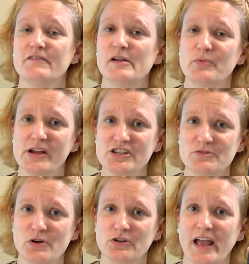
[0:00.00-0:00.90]
The
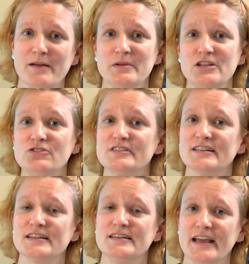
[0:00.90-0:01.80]
vibration mode can be used
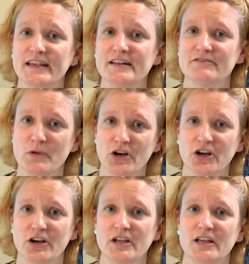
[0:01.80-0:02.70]
as a negative
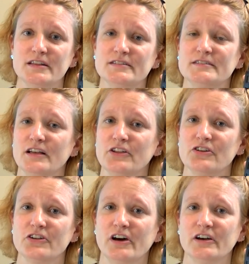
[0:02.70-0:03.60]
marker to tell
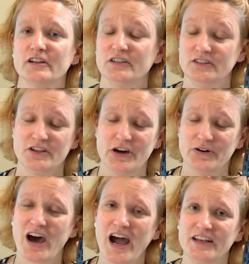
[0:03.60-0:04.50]
your dog,
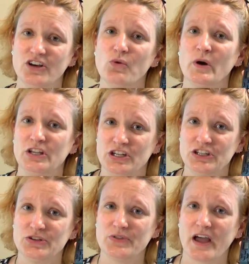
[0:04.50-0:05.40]
no, I don't want you to do